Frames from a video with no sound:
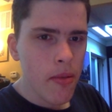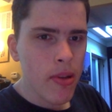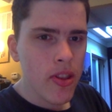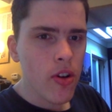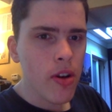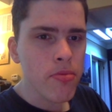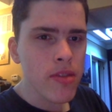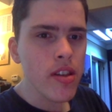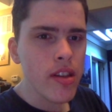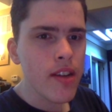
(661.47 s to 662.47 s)
but they're
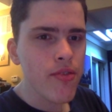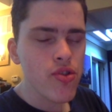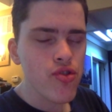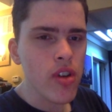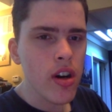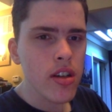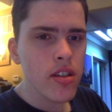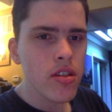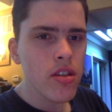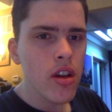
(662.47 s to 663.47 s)
completely different
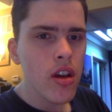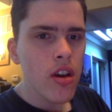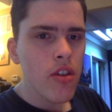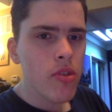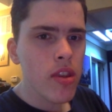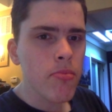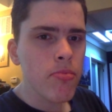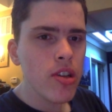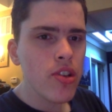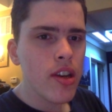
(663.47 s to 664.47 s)
drugs with
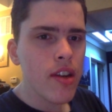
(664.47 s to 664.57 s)
completely